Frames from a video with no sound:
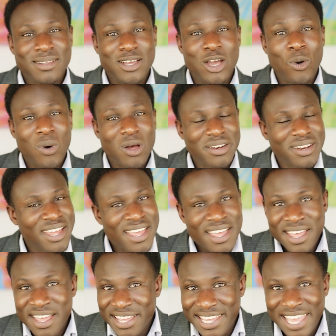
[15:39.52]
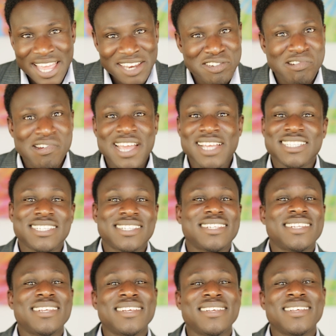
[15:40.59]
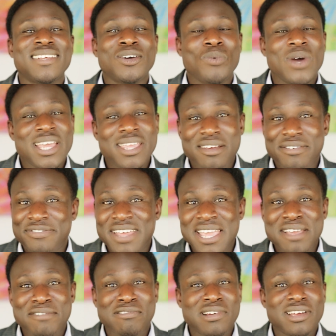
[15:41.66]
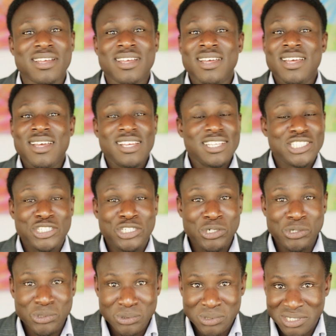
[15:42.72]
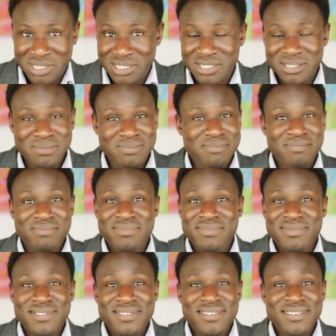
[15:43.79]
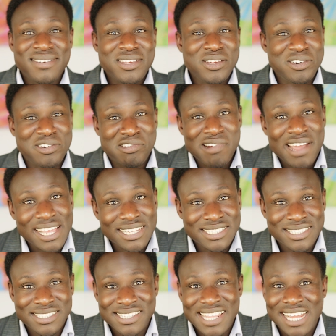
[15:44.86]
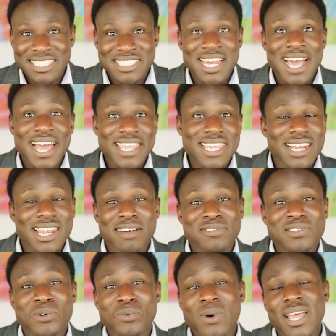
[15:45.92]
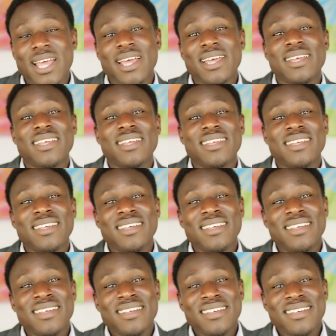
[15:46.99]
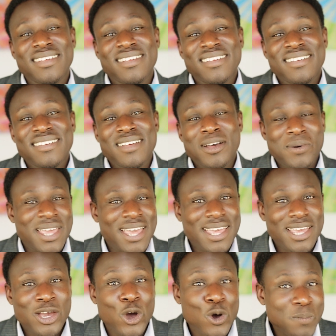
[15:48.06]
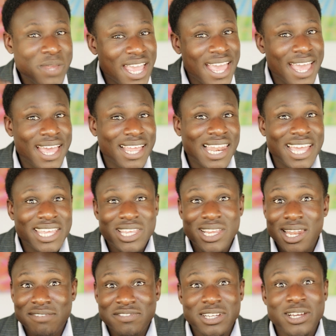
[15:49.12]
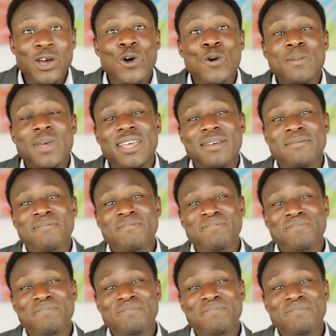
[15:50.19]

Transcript: Go on, get dressed, wear your favorite shoes, your dress, that tie you love to wear. Okay, comb your hair like you love to comb it,